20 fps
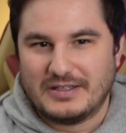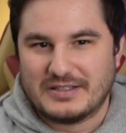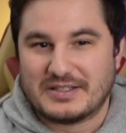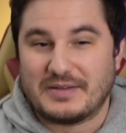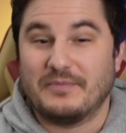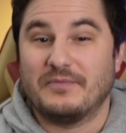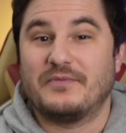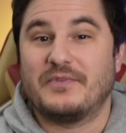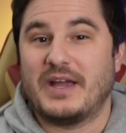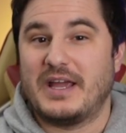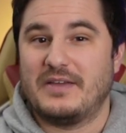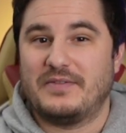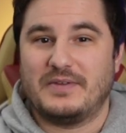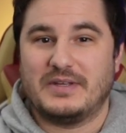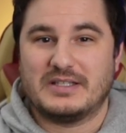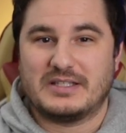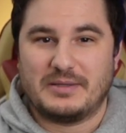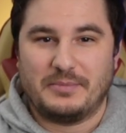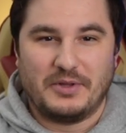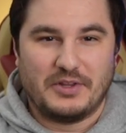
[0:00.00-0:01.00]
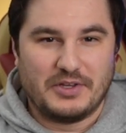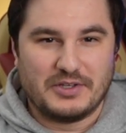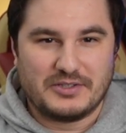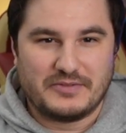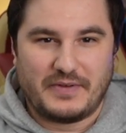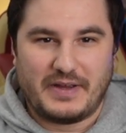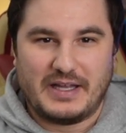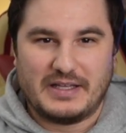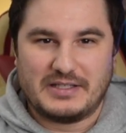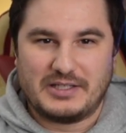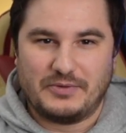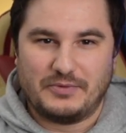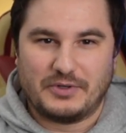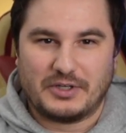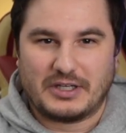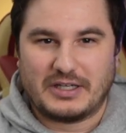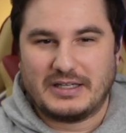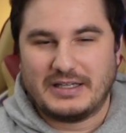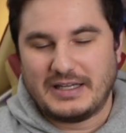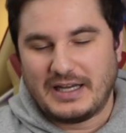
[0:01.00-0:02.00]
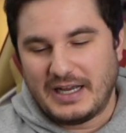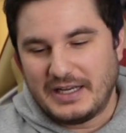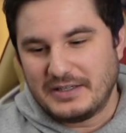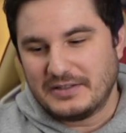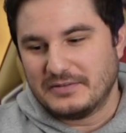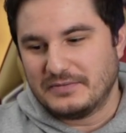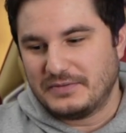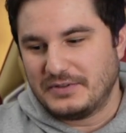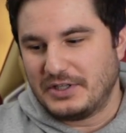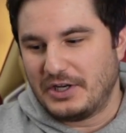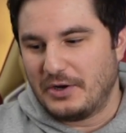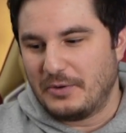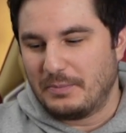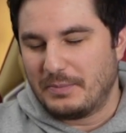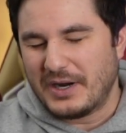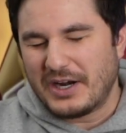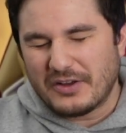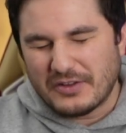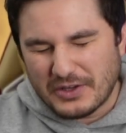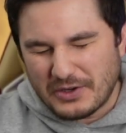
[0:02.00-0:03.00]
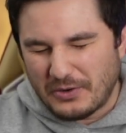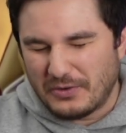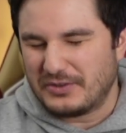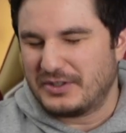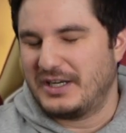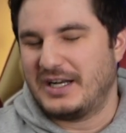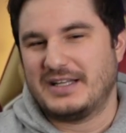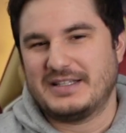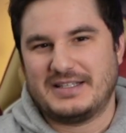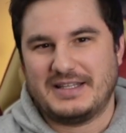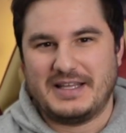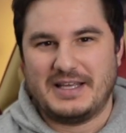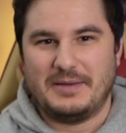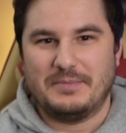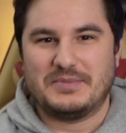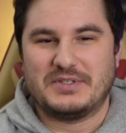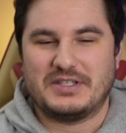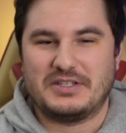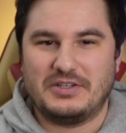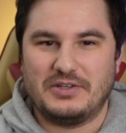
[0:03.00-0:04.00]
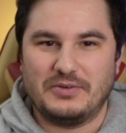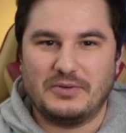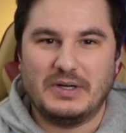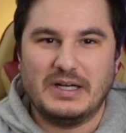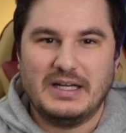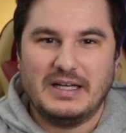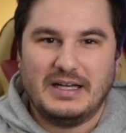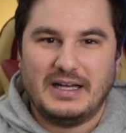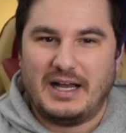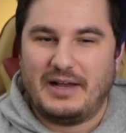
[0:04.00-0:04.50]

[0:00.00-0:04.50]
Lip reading: some faith in some of those fans who are kind of, you know, barely holding on to the MCU.